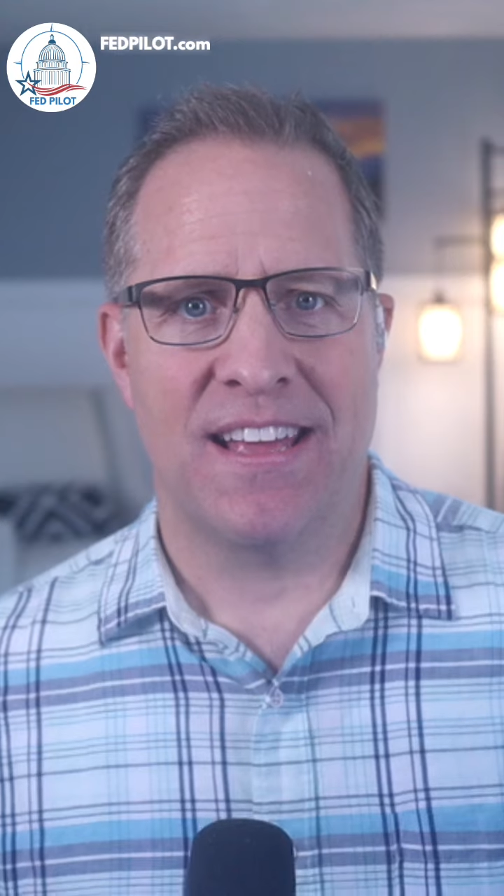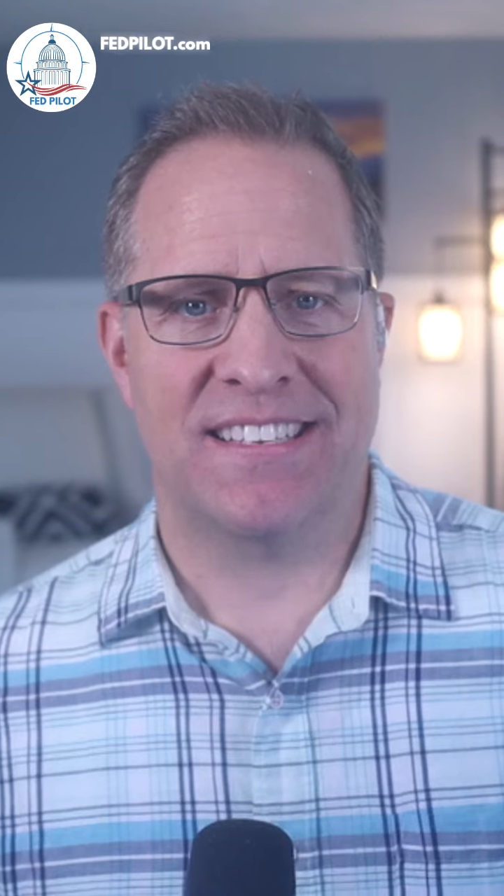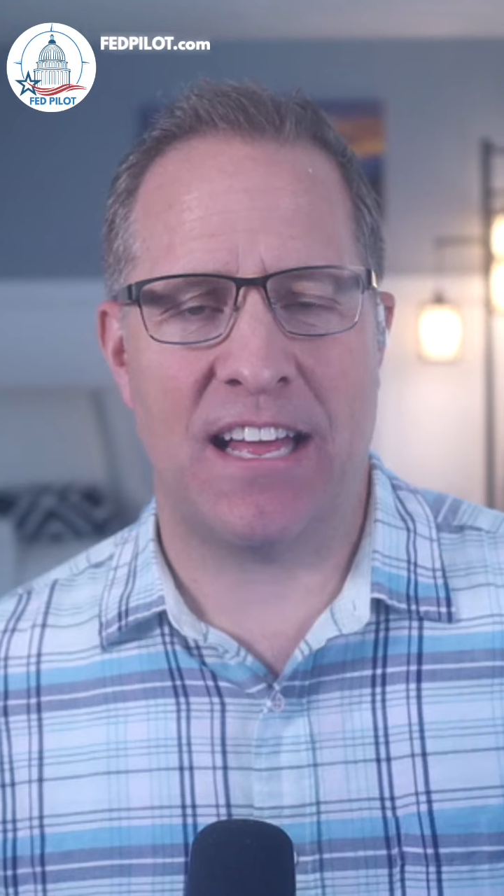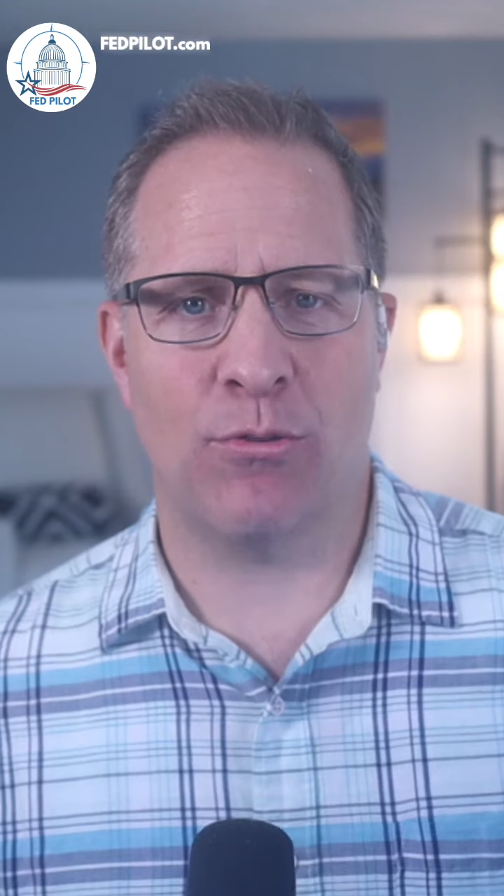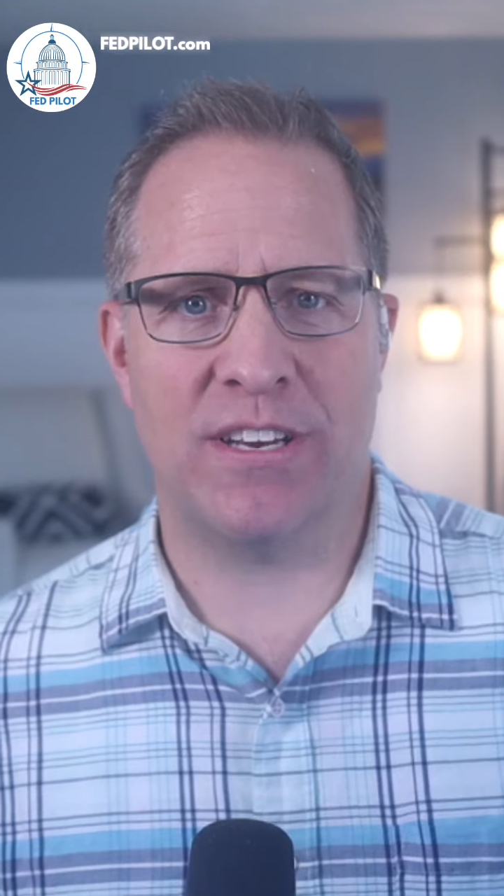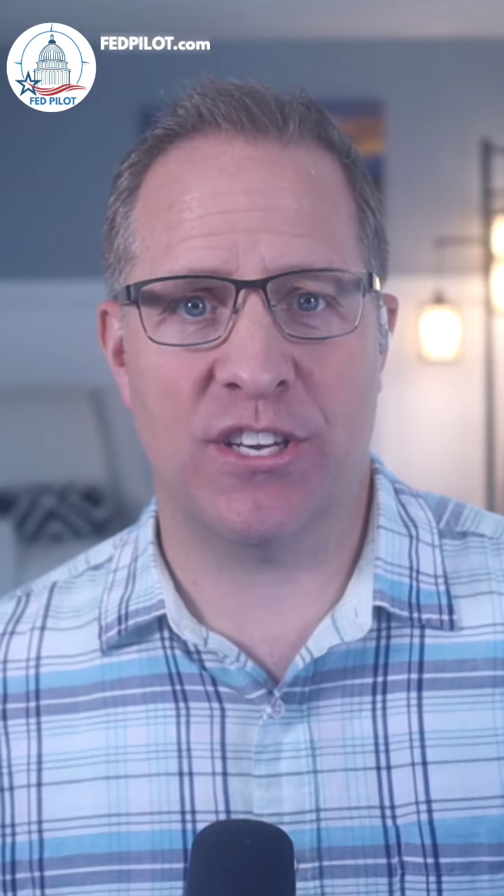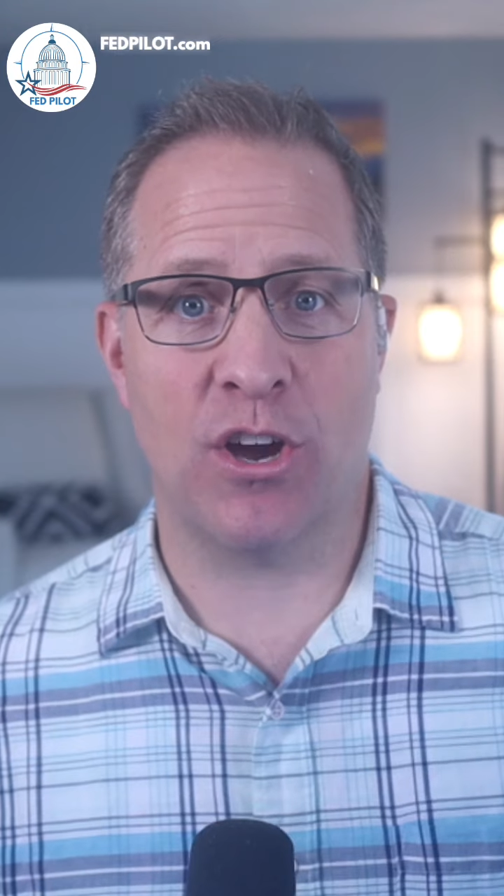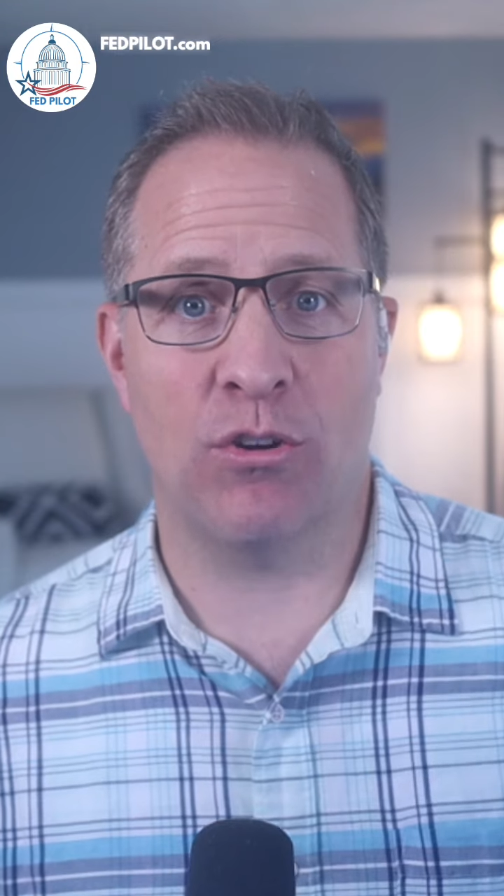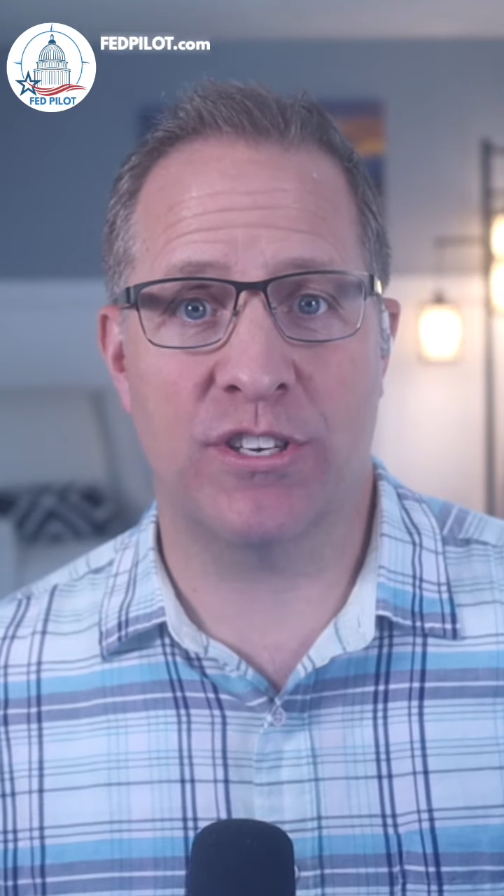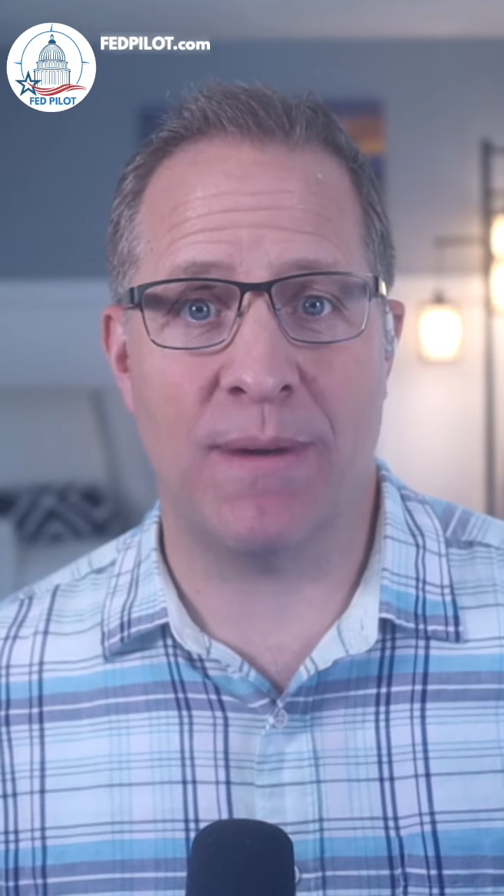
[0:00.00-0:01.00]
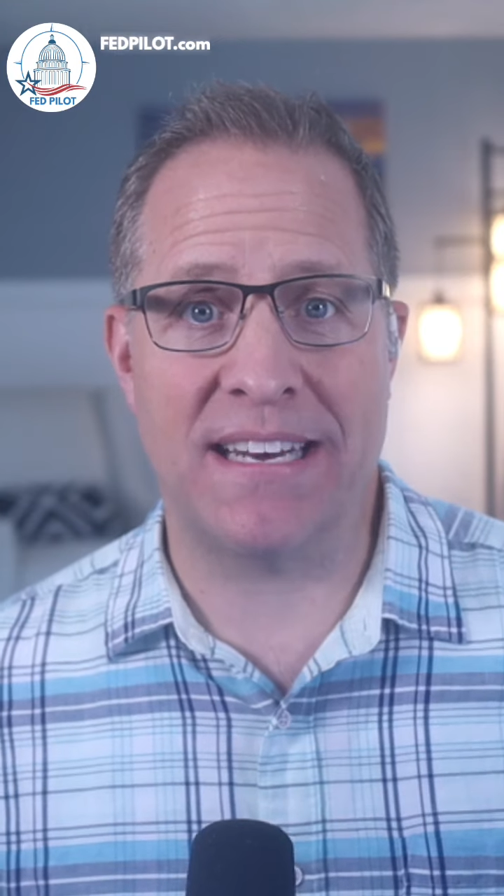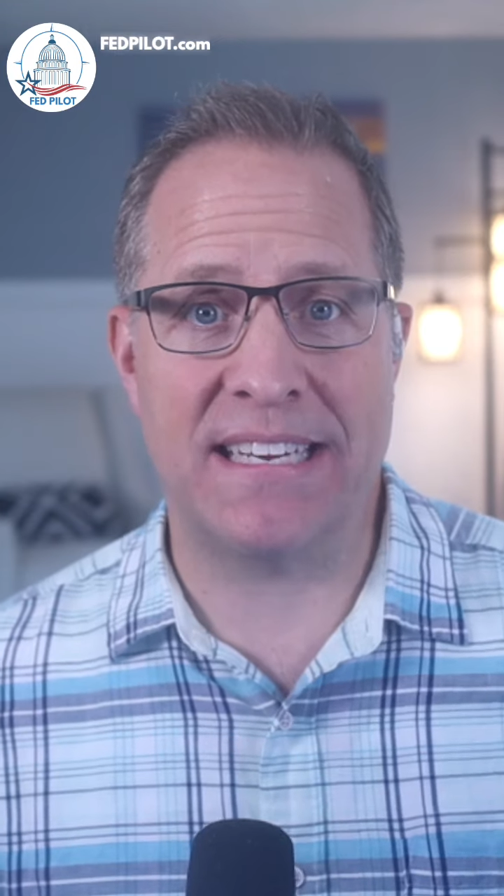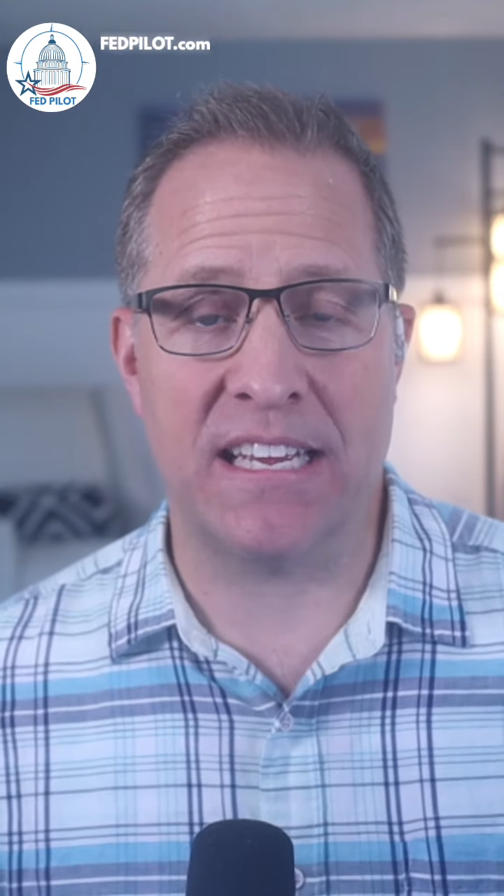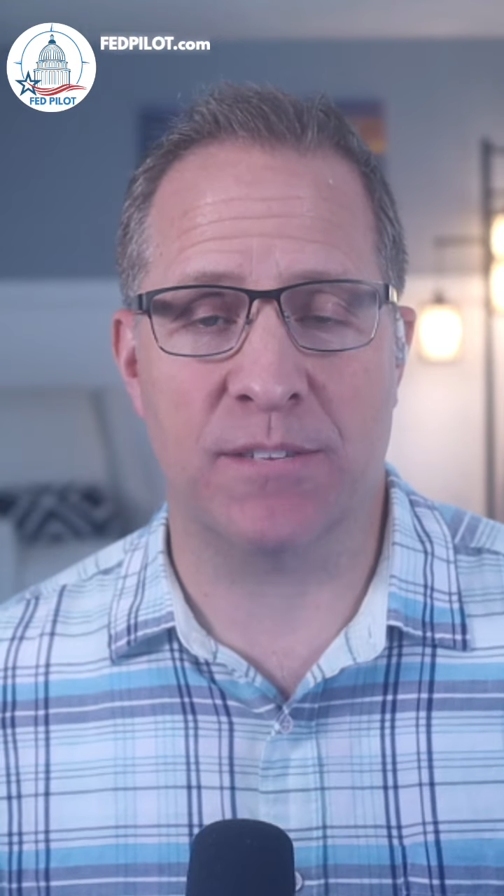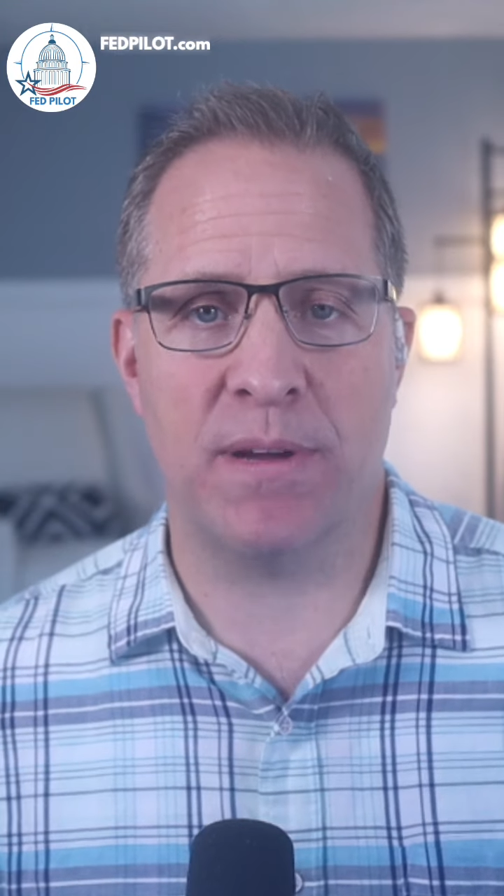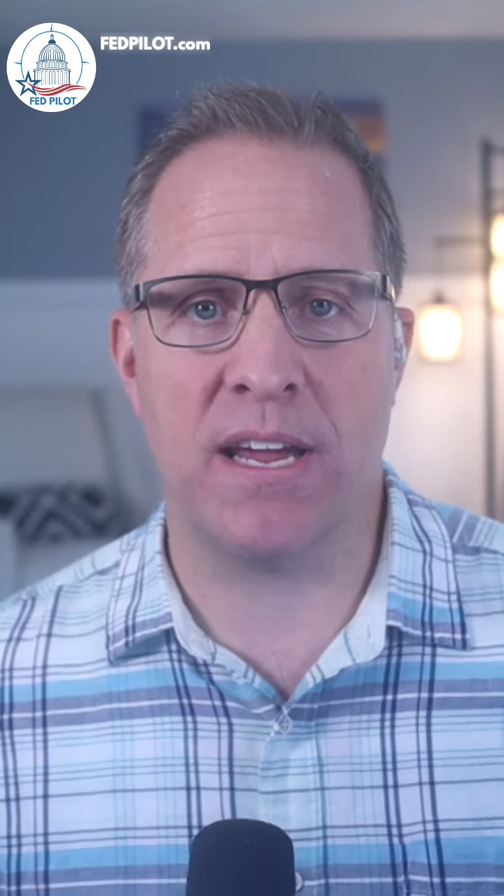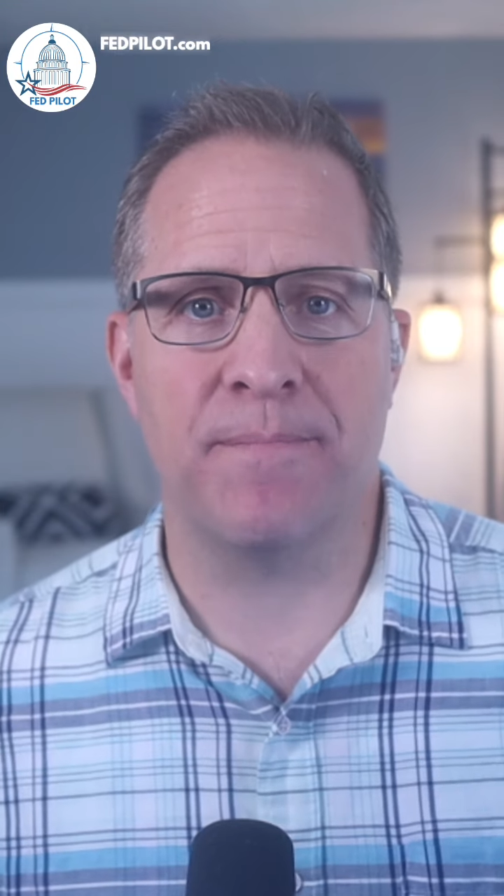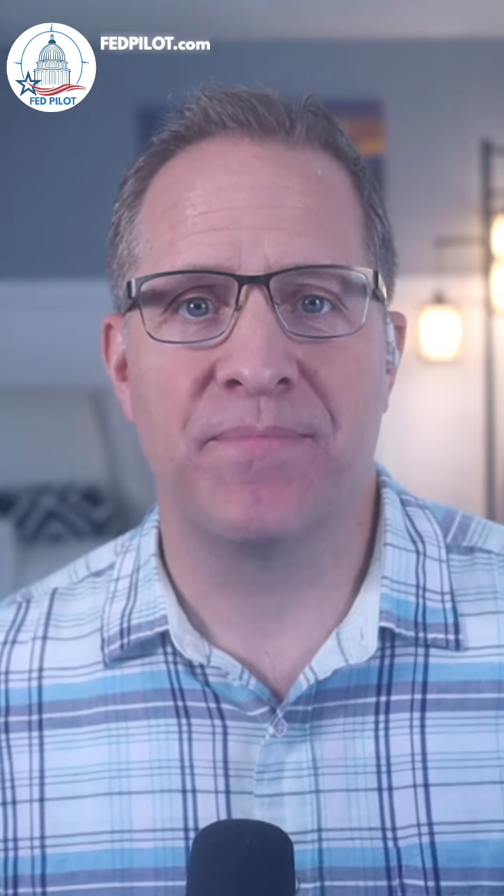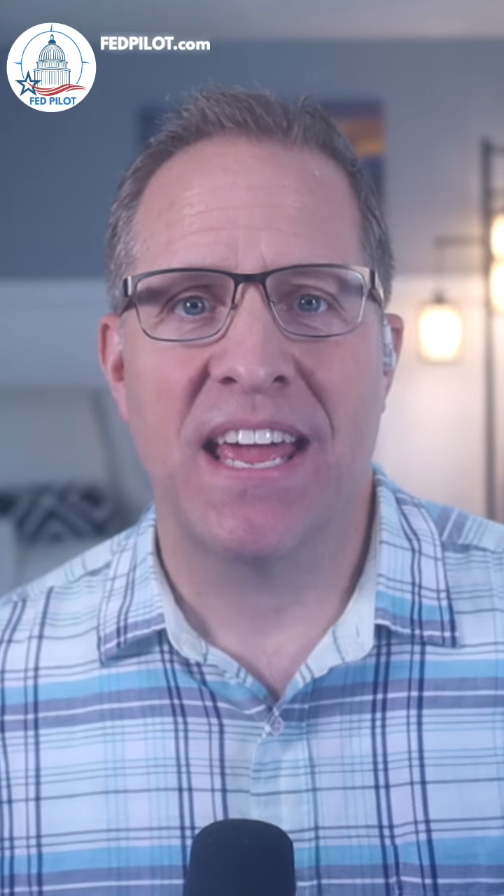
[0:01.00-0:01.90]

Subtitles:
salary to go into my TSP,